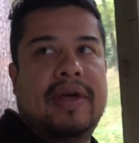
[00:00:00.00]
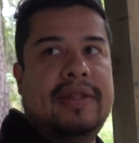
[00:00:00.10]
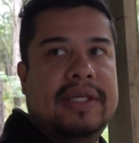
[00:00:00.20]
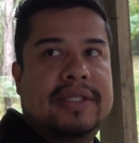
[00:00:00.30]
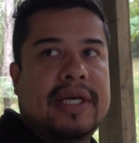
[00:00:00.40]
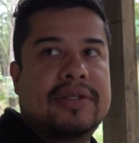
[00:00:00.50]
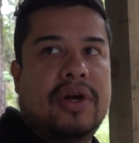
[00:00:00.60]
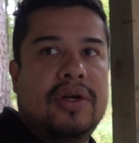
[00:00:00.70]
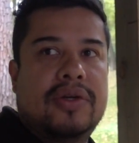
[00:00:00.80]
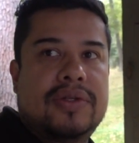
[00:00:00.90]
And these guys are
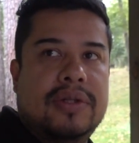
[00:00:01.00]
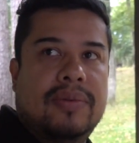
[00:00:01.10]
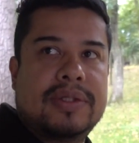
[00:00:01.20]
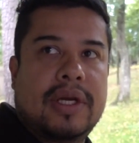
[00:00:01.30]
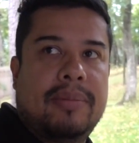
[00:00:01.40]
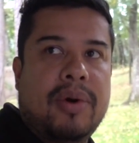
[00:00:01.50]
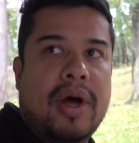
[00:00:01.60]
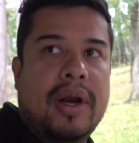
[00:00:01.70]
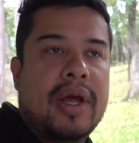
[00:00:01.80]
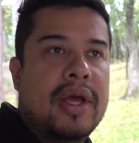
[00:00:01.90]
all using the ones that I
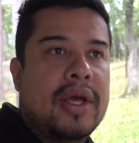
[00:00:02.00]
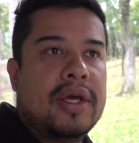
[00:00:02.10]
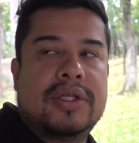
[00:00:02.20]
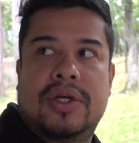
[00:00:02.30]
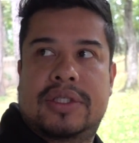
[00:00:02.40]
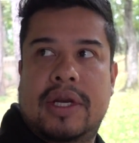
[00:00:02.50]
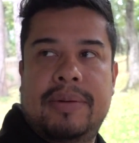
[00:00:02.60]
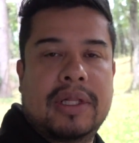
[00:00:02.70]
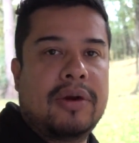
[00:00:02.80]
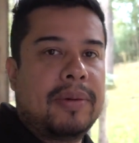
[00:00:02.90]
brought. So it's gonna
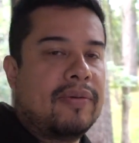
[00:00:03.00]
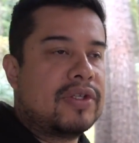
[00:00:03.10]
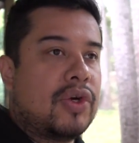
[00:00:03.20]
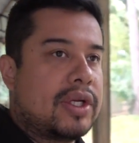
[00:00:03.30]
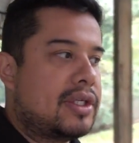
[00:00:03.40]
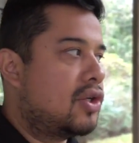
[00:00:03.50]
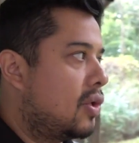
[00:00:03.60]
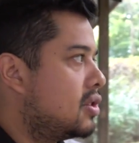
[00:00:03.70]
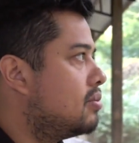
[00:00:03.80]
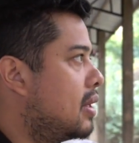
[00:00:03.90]
be a little bit of a tricky
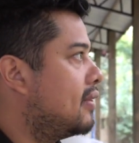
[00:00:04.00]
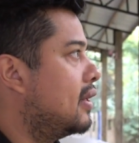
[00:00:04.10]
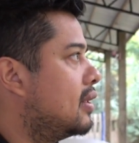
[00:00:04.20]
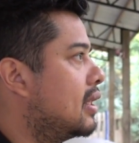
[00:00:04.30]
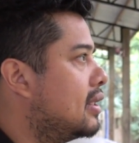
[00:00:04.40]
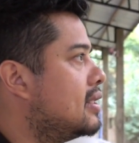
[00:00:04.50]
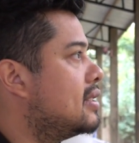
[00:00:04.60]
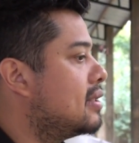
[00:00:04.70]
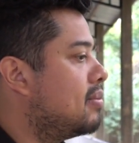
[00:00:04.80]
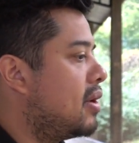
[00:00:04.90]
situation, but I think that this
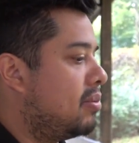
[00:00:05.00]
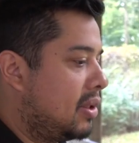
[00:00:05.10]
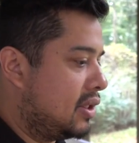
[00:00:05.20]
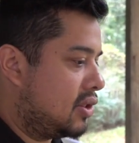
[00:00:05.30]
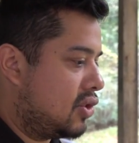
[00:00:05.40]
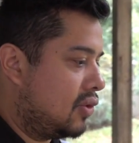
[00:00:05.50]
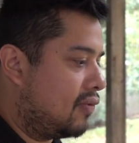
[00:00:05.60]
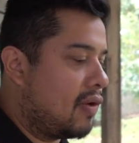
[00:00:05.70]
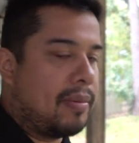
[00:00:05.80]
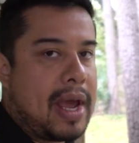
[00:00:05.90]
is a better place to shoot from